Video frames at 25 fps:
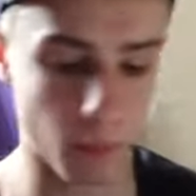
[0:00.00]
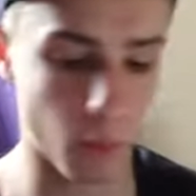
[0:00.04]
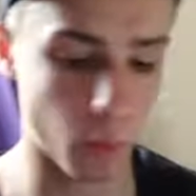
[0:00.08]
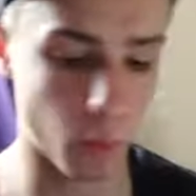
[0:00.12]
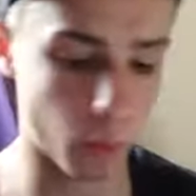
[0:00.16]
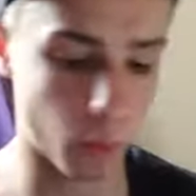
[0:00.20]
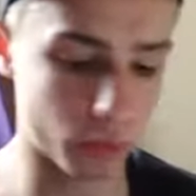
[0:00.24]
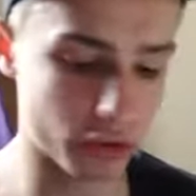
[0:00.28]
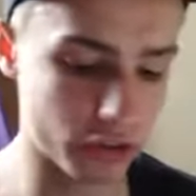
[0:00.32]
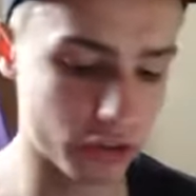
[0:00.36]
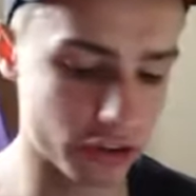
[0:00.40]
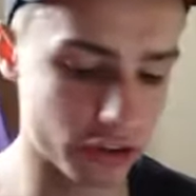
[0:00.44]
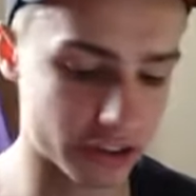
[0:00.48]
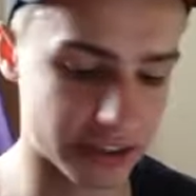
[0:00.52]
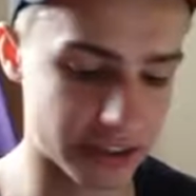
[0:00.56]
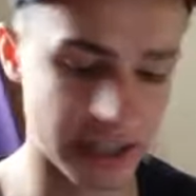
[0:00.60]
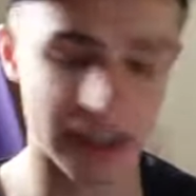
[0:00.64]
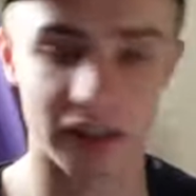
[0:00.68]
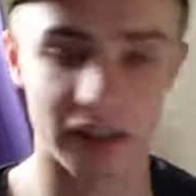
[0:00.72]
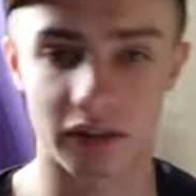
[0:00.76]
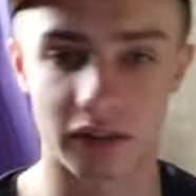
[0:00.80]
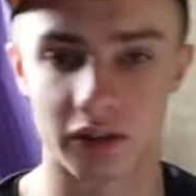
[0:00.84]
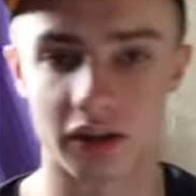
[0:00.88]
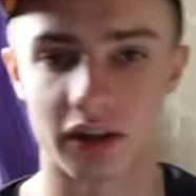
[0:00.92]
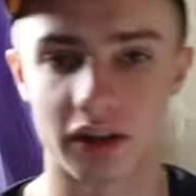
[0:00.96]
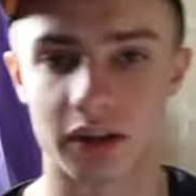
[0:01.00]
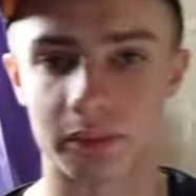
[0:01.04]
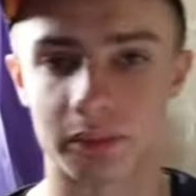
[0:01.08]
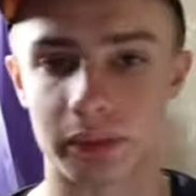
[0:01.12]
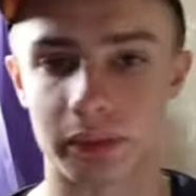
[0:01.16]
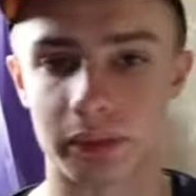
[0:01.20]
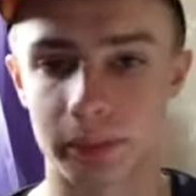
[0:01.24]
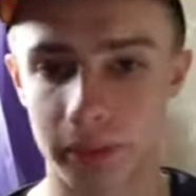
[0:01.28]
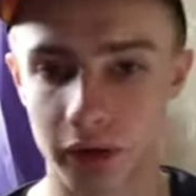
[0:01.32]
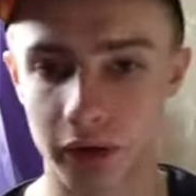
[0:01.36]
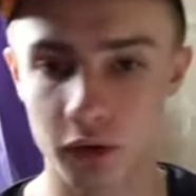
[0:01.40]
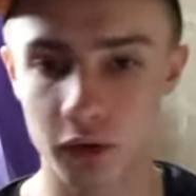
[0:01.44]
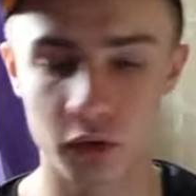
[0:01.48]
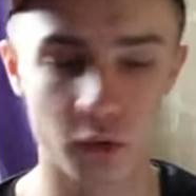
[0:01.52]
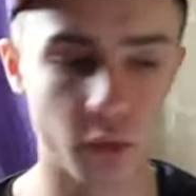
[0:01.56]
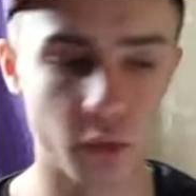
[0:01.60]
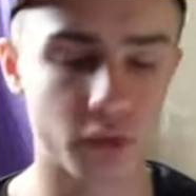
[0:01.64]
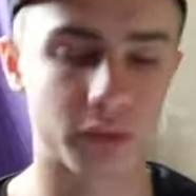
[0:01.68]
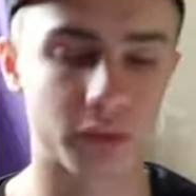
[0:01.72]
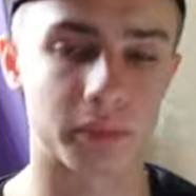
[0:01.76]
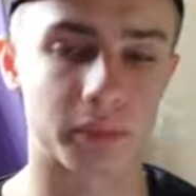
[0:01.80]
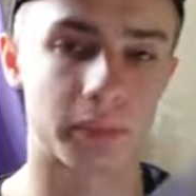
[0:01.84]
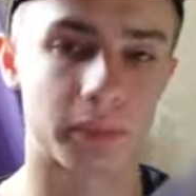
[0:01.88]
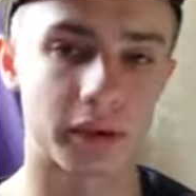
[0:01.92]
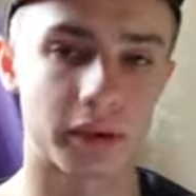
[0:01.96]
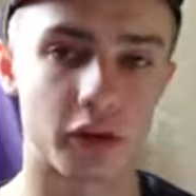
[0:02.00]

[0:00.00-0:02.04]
orders than proposals. The